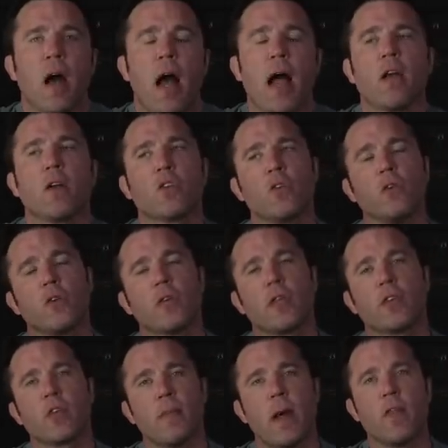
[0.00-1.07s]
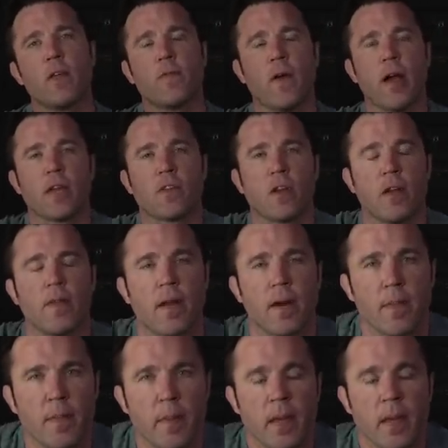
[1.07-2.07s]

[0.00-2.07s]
I also looked at some other fights on there.